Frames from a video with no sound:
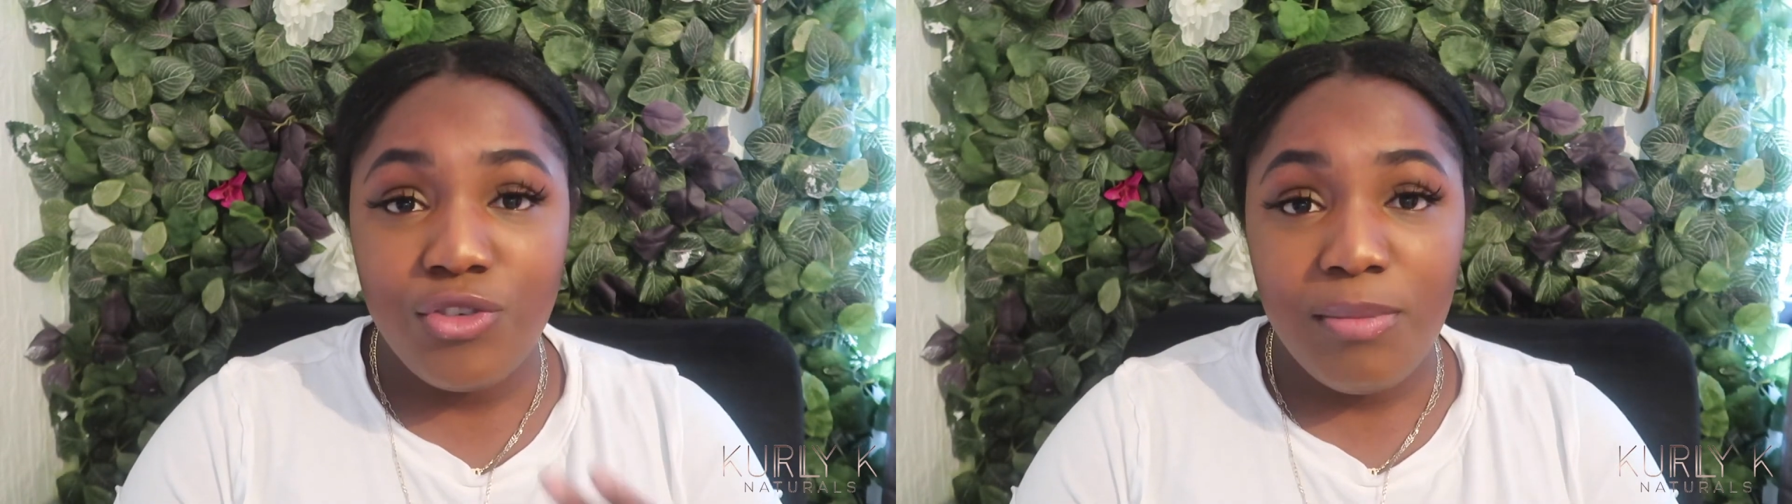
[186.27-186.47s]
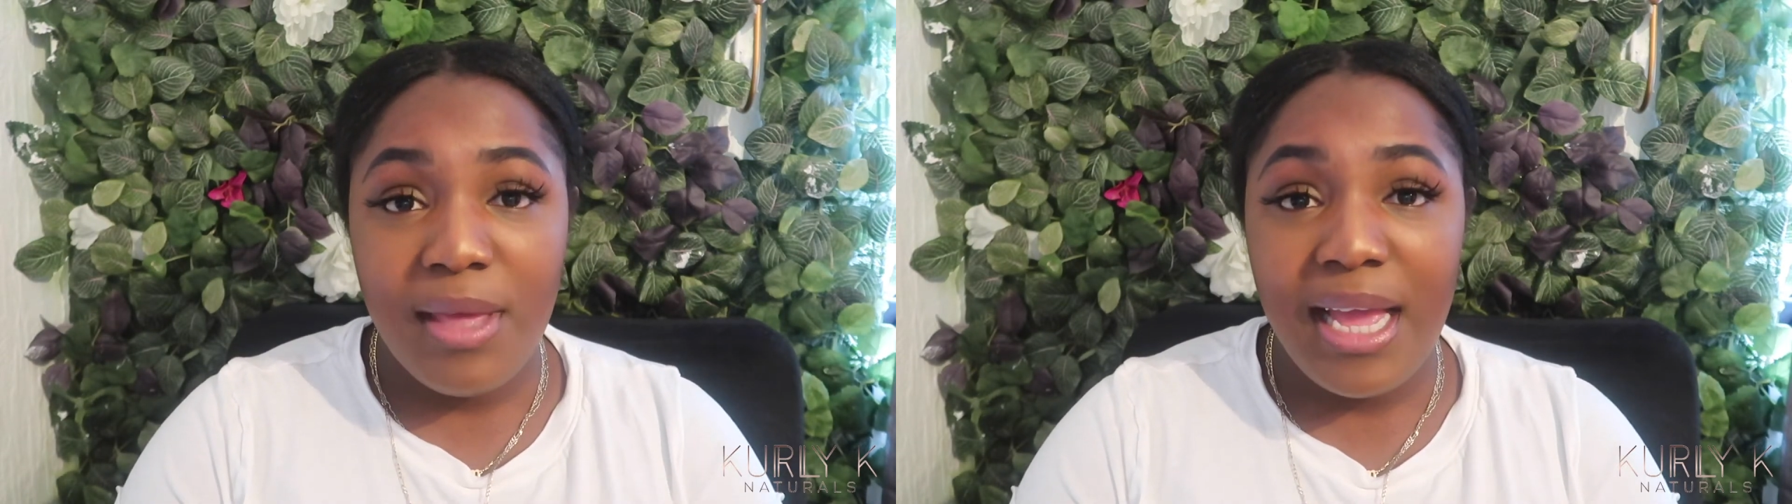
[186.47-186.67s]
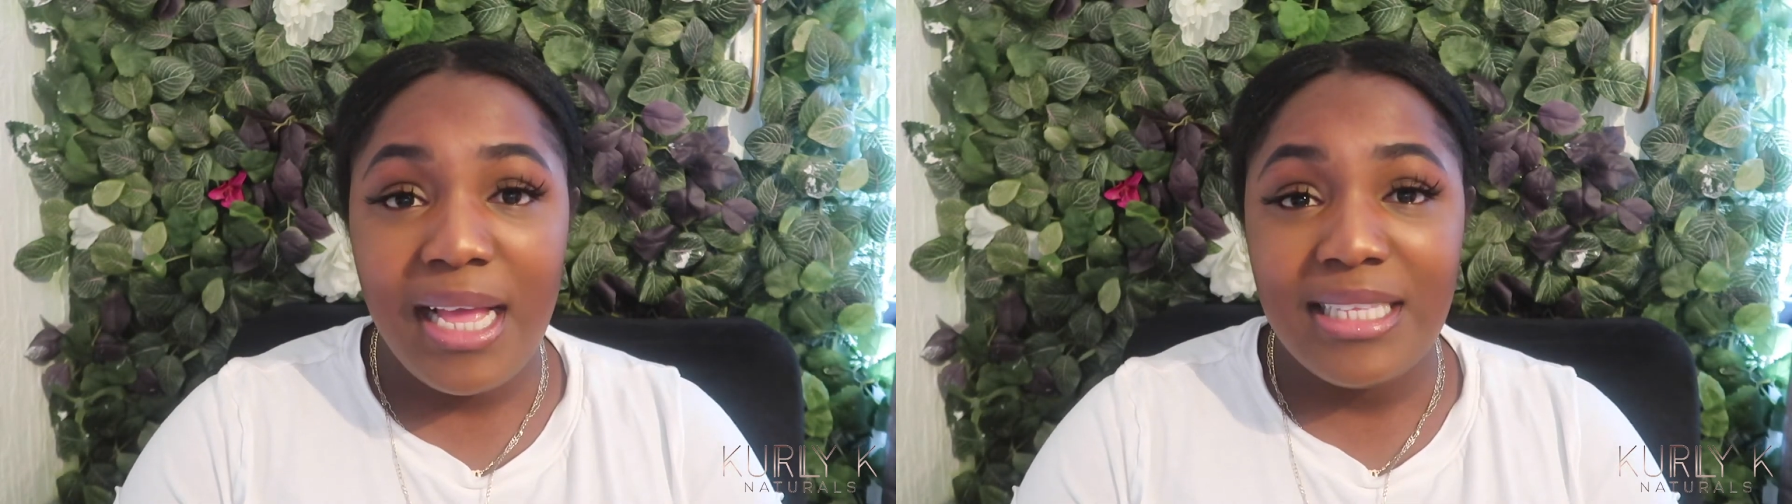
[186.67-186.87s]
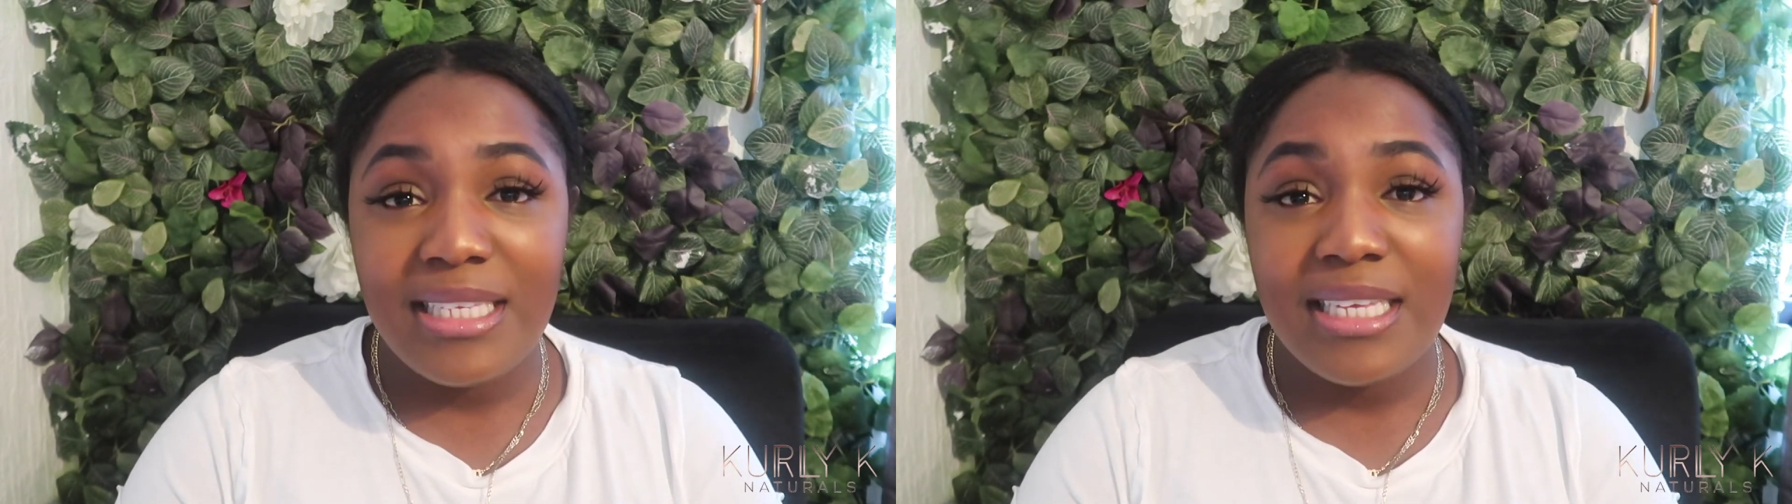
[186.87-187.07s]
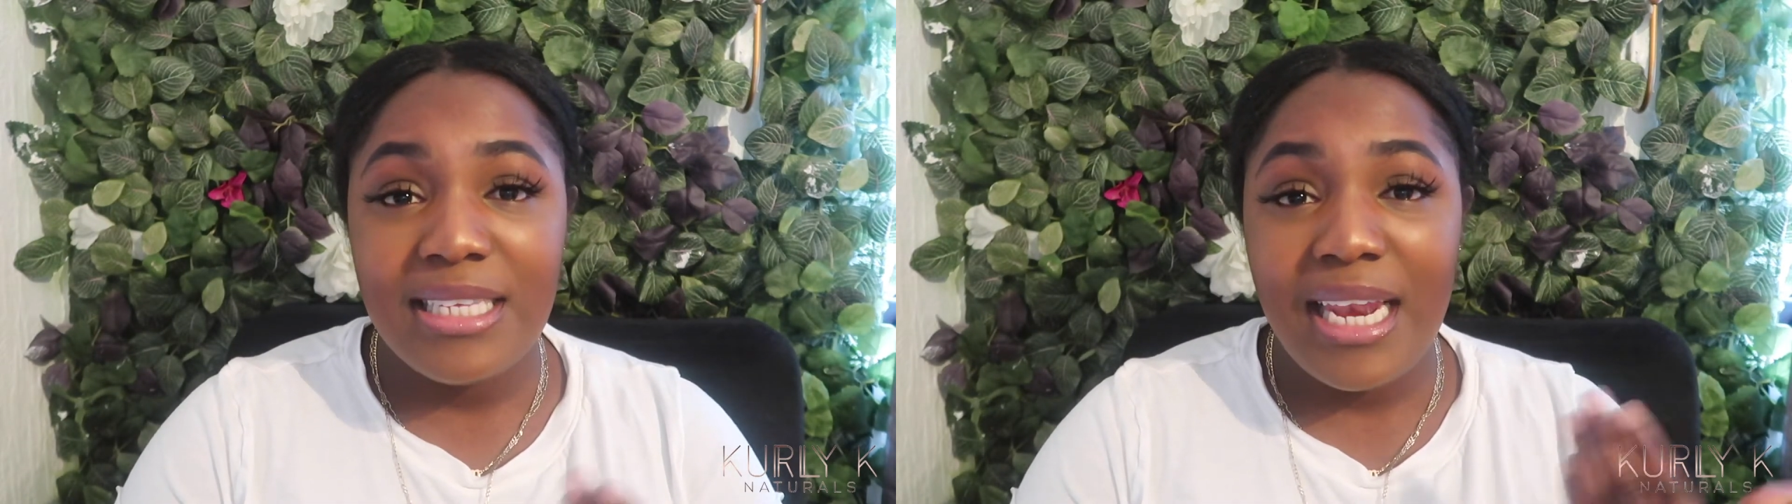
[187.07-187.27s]
trim their
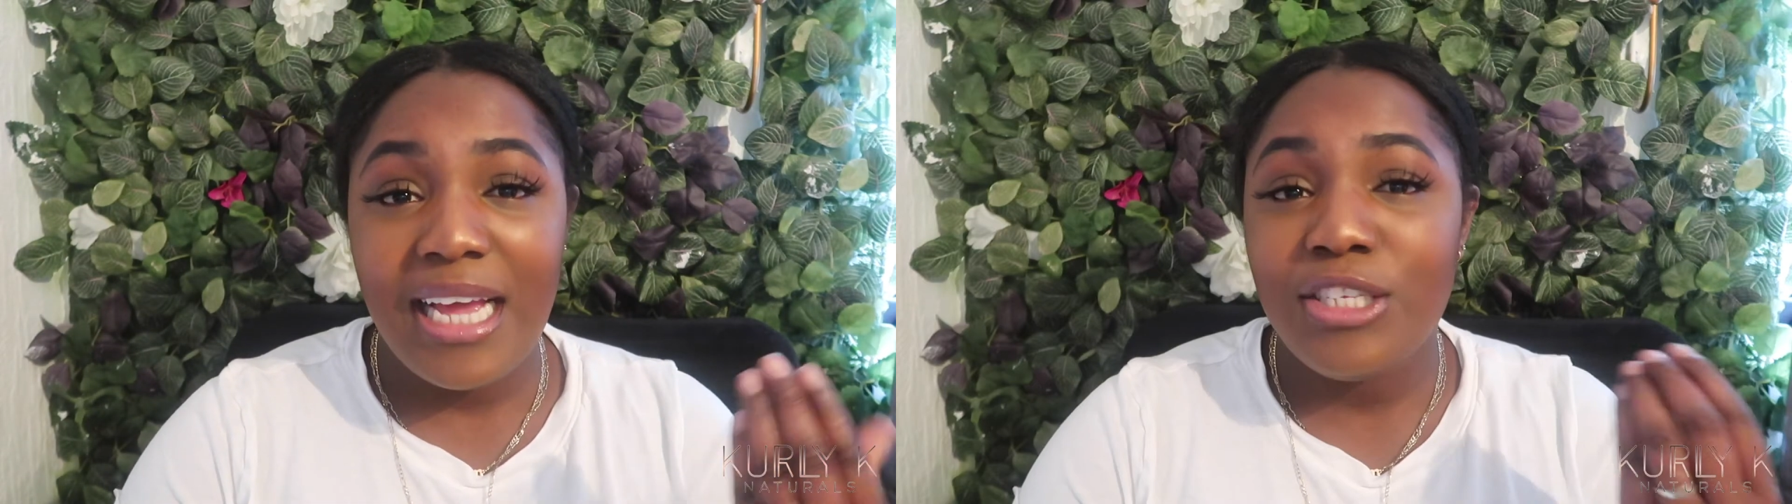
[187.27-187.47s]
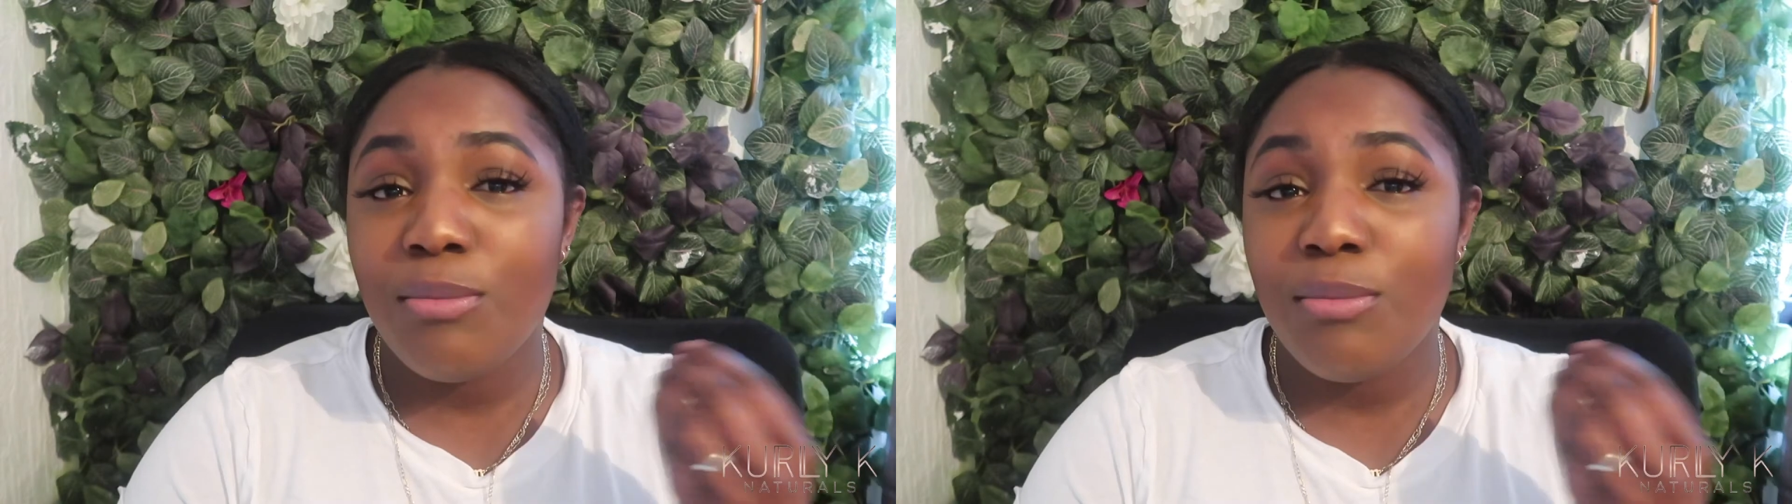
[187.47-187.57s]
ends is I like